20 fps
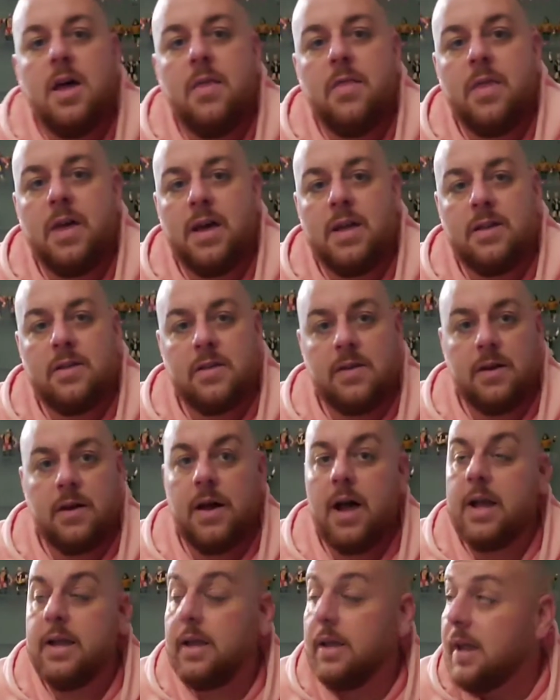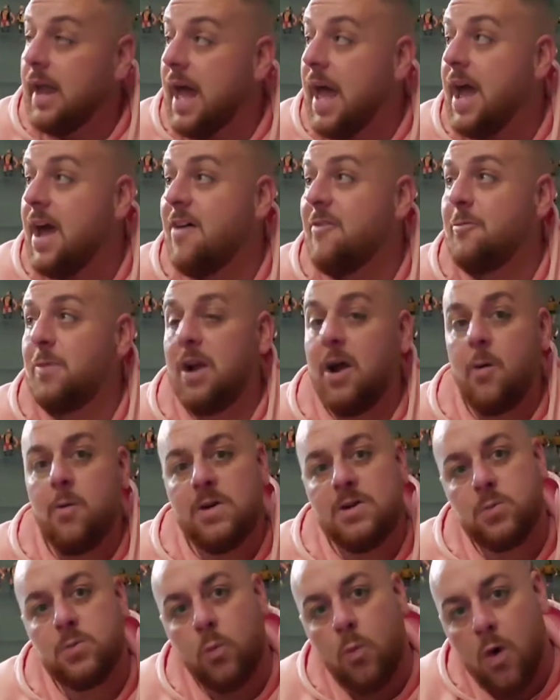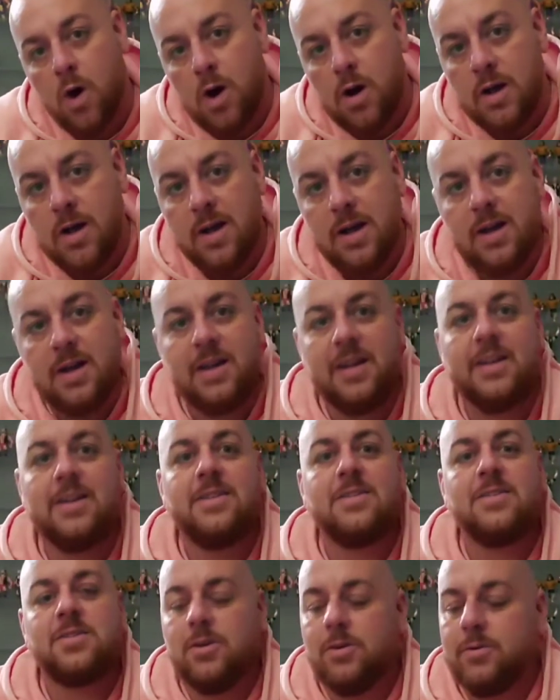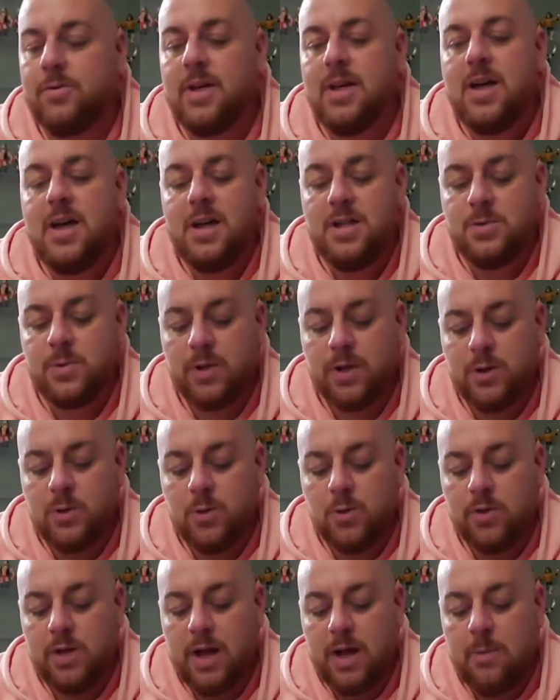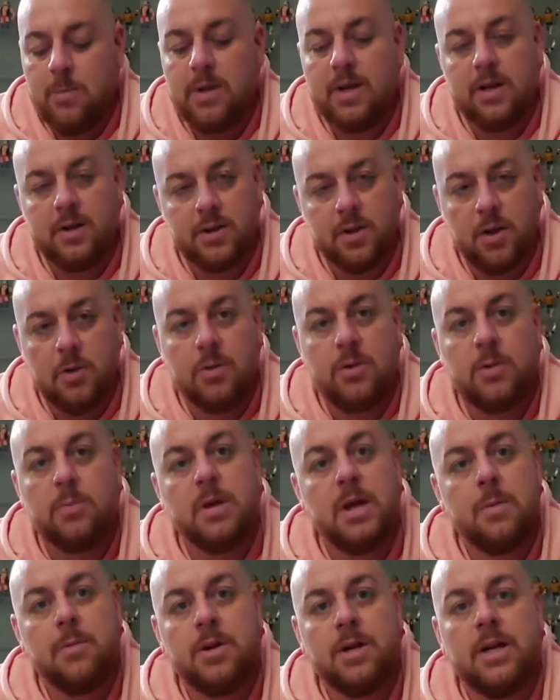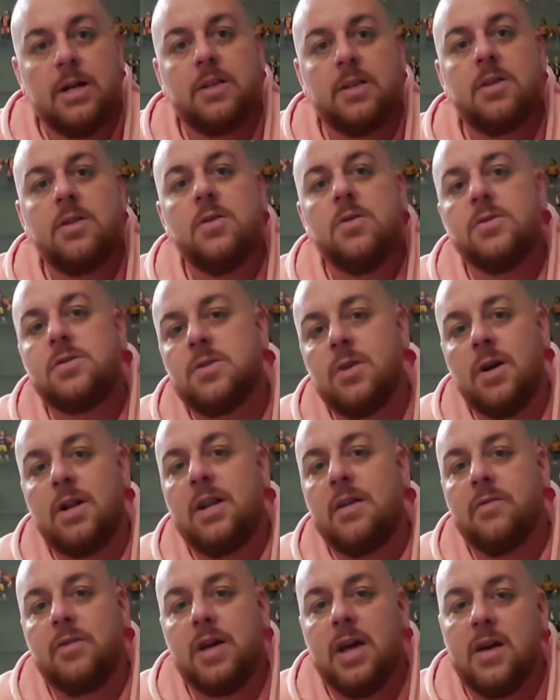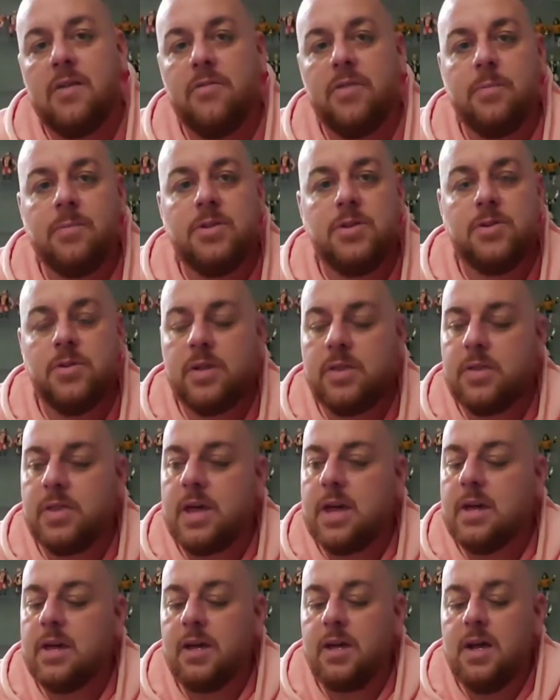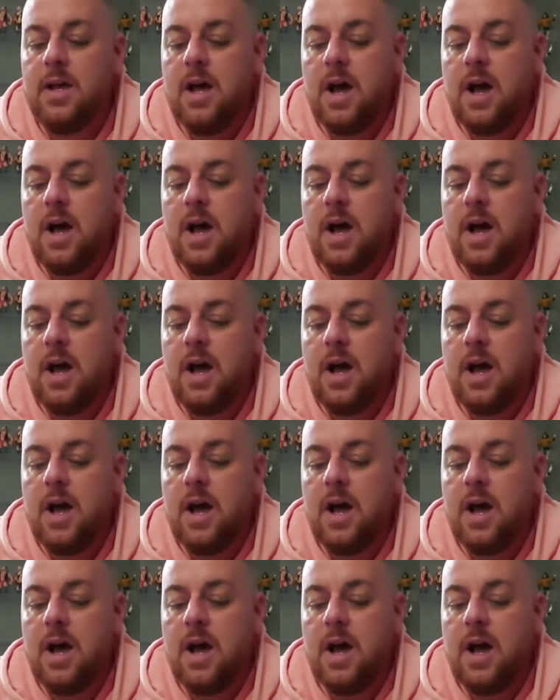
that I didn't have but I always wanted, and so it's really cool now being an adult to be able to get those. So I definitely have them too to thank.